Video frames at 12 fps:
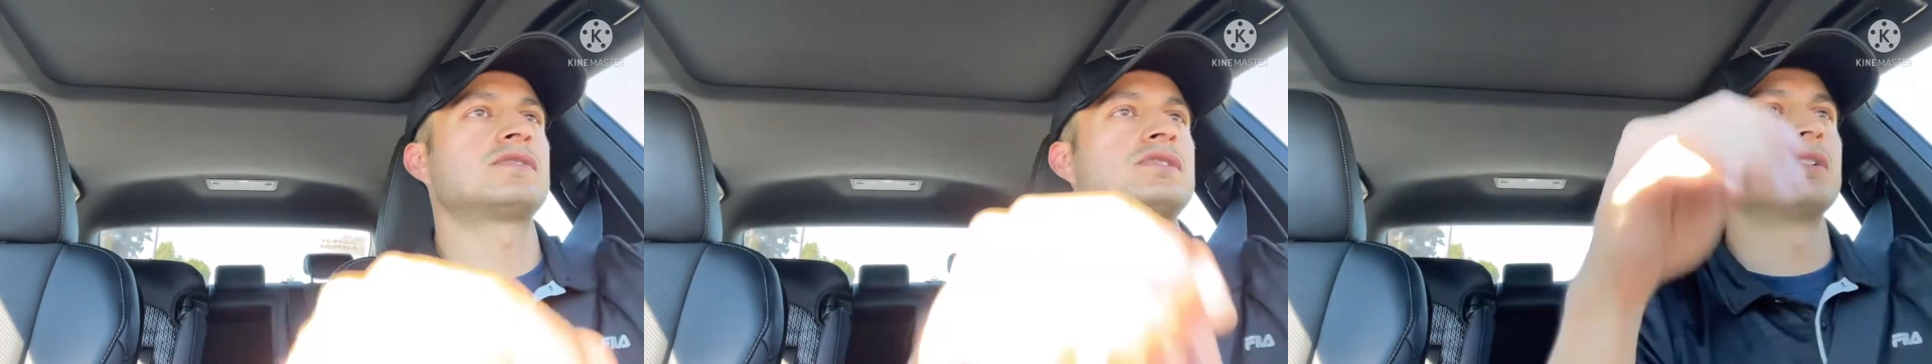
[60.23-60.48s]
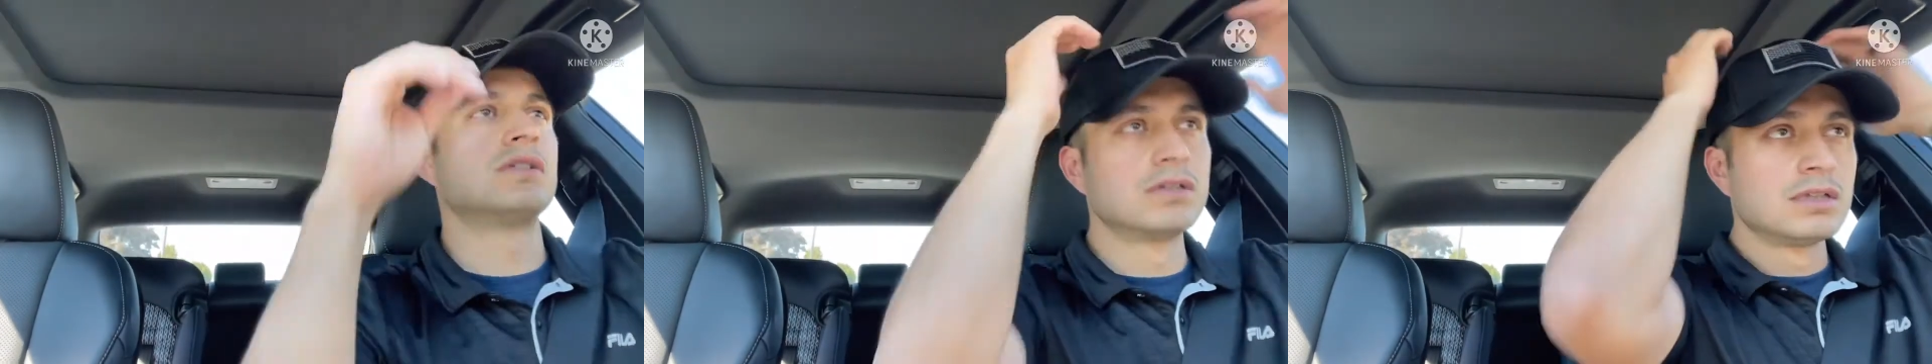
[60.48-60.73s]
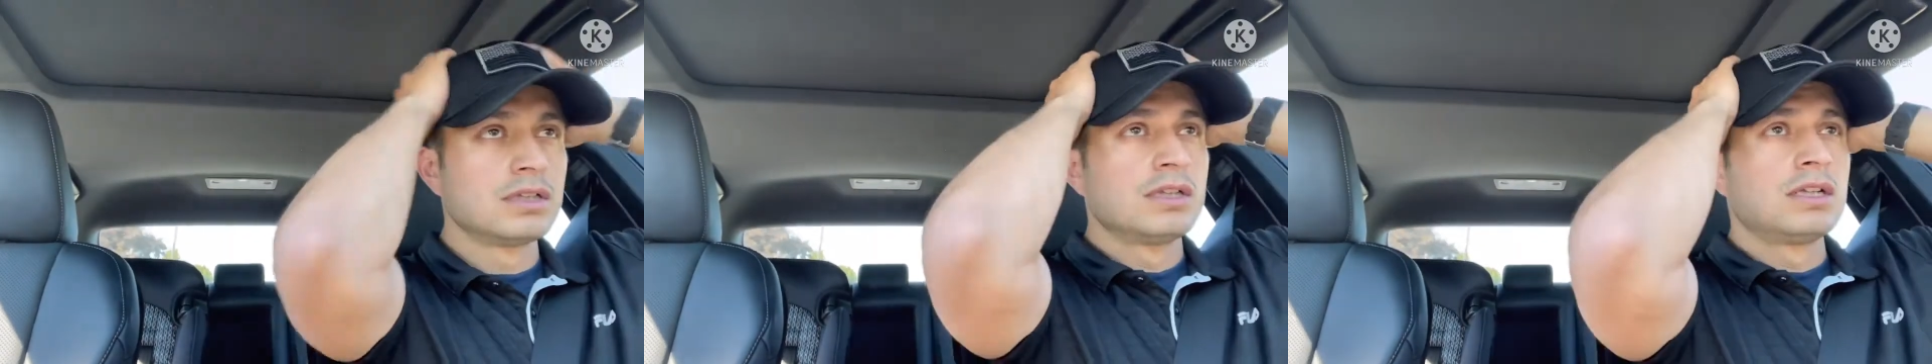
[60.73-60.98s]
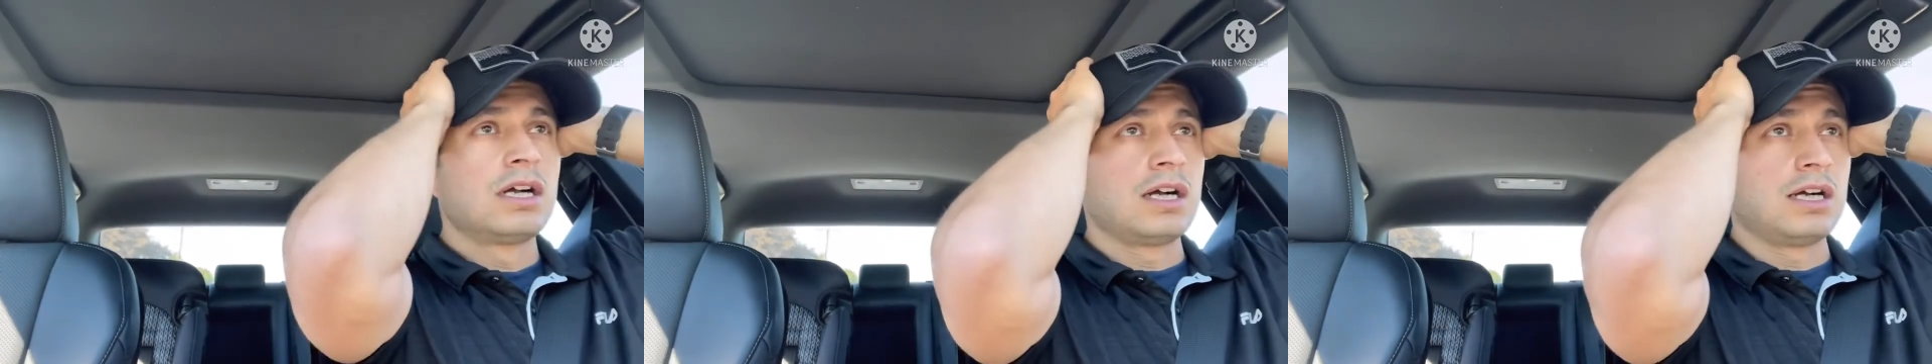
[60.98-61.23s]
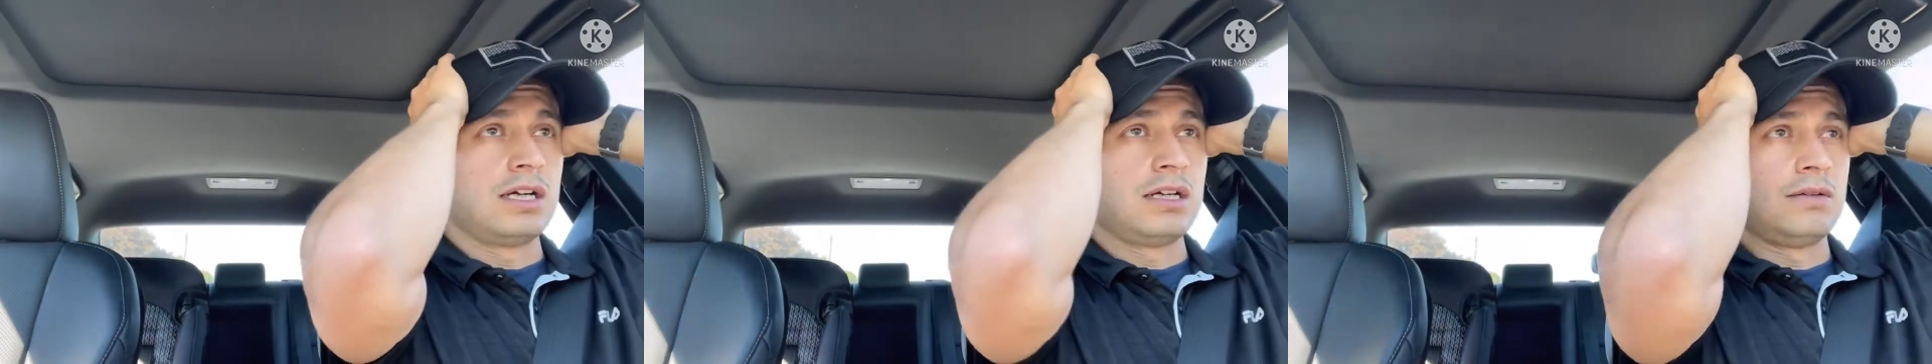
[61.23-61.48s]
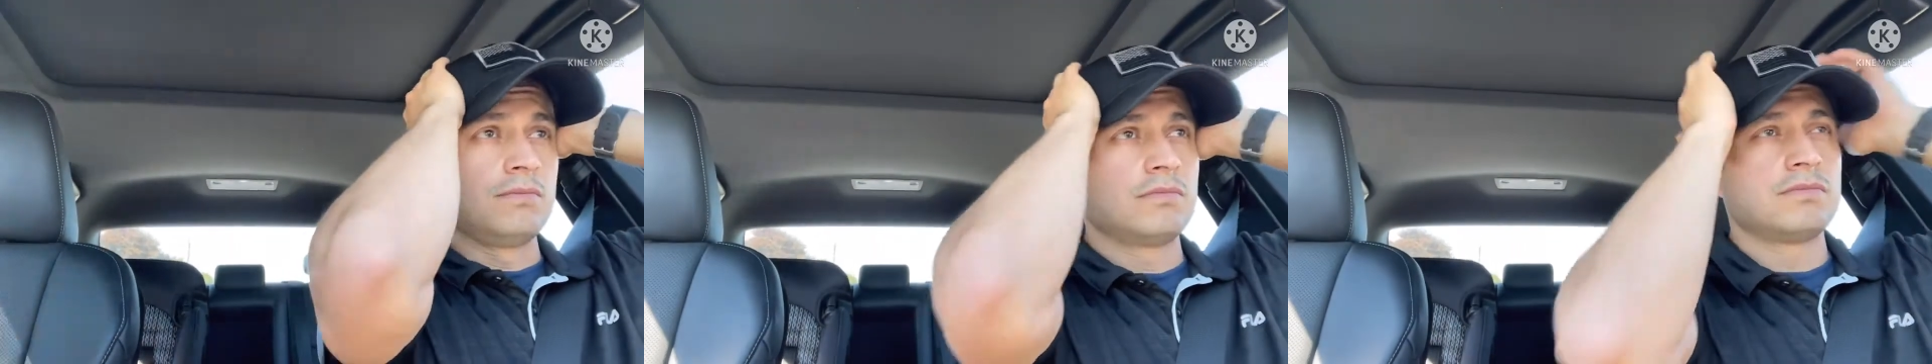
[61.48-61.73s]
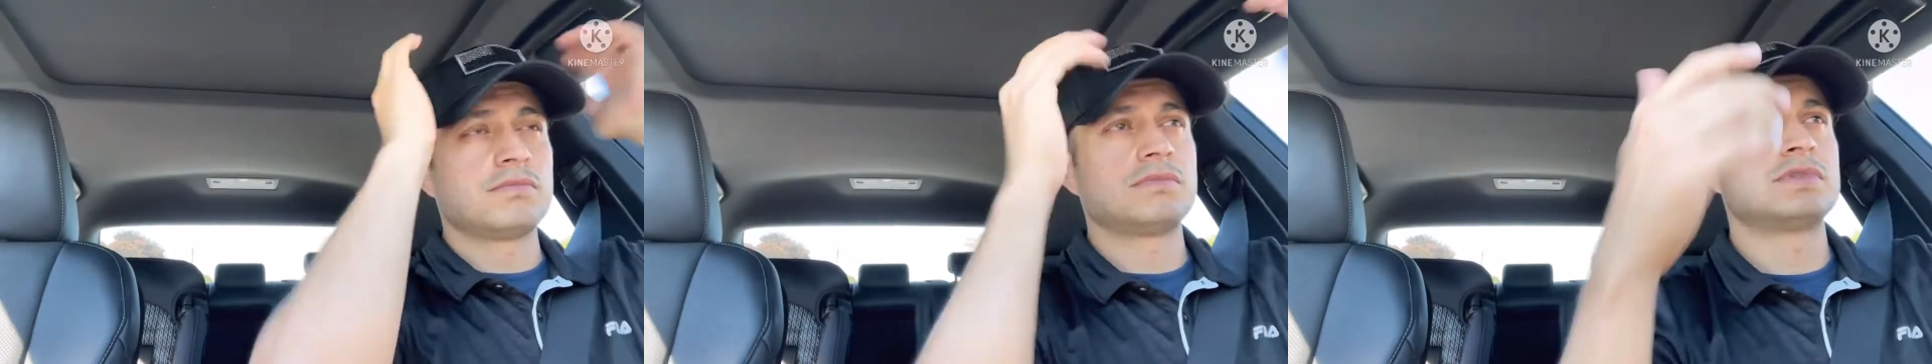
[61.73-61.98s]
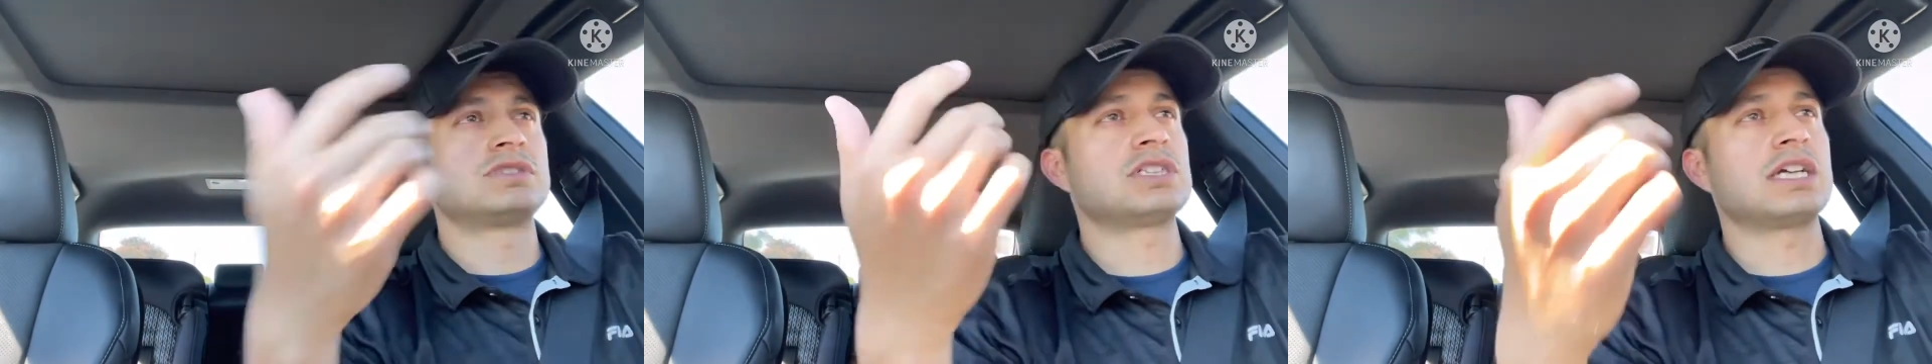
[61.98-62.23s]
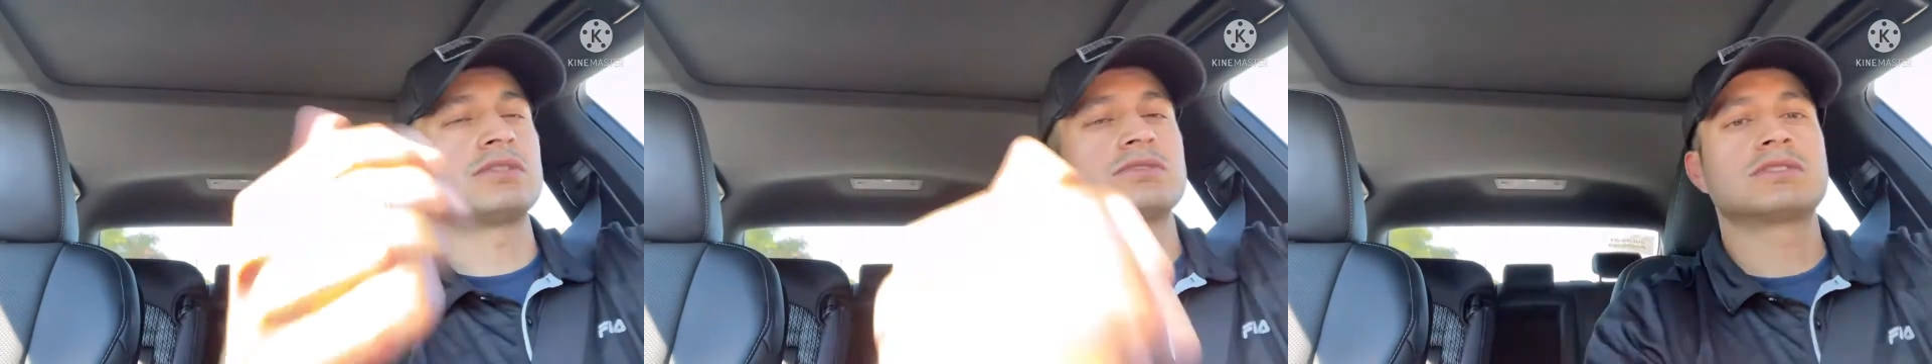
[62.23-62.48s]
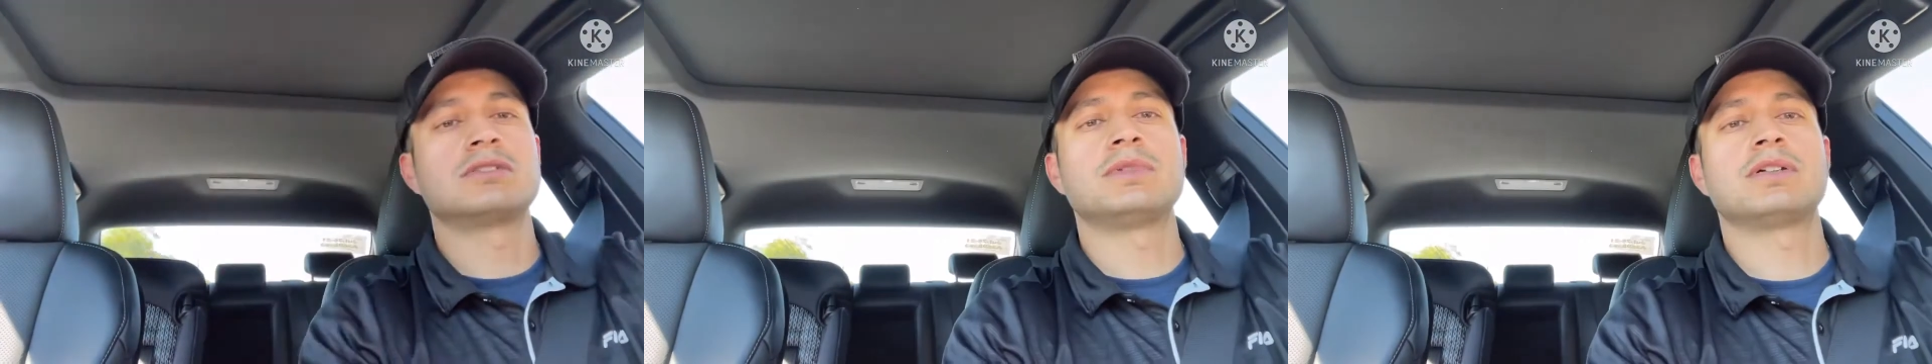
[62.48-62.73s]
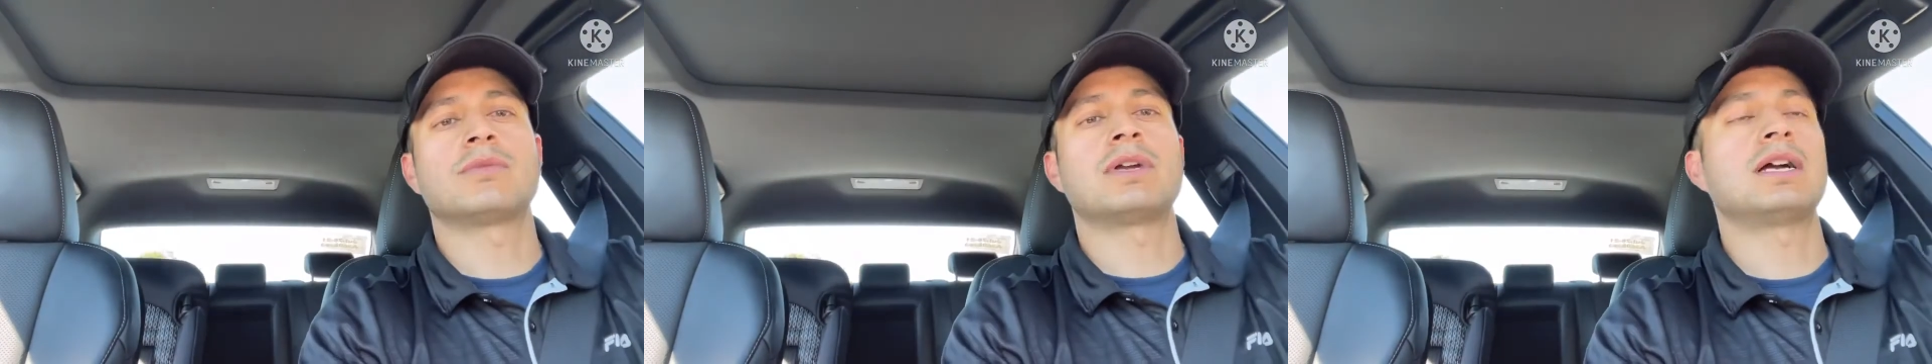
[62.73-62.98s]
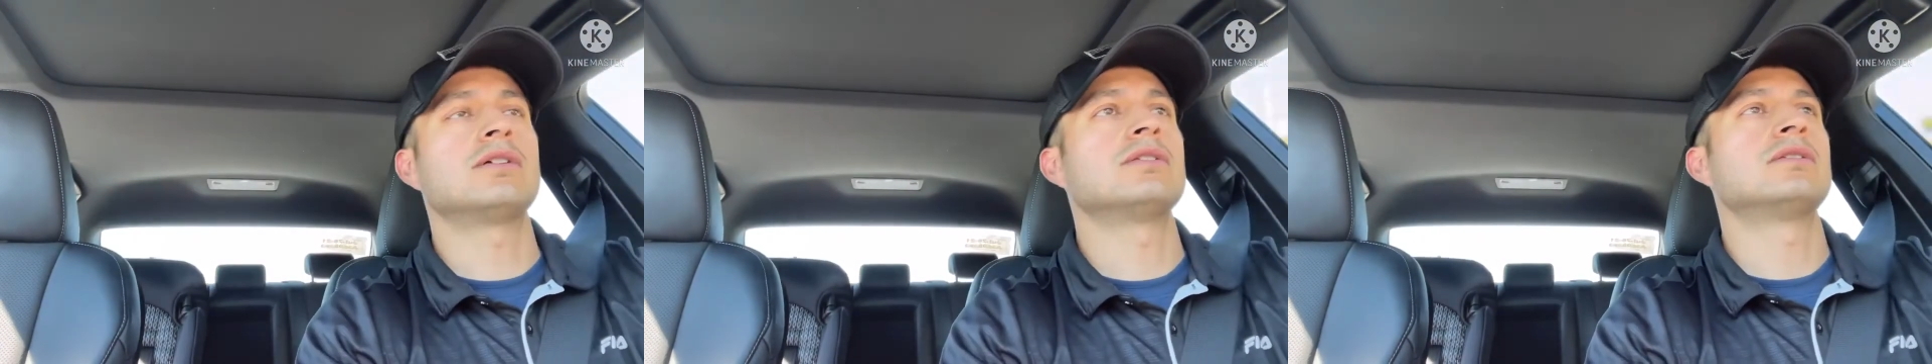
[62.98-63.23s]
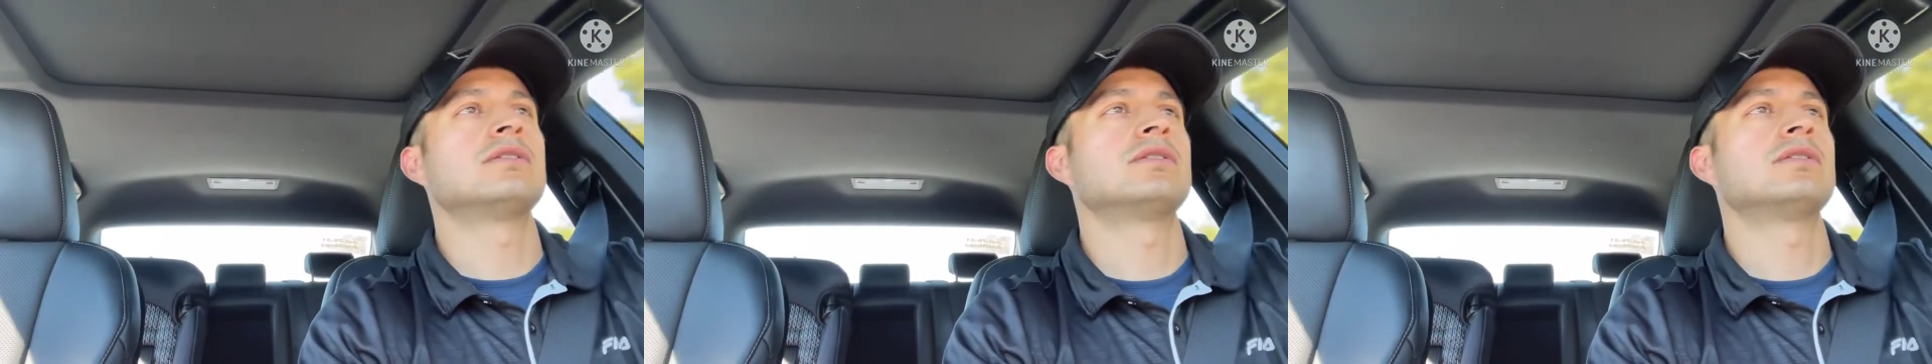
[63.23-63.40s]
So this channel is going to be around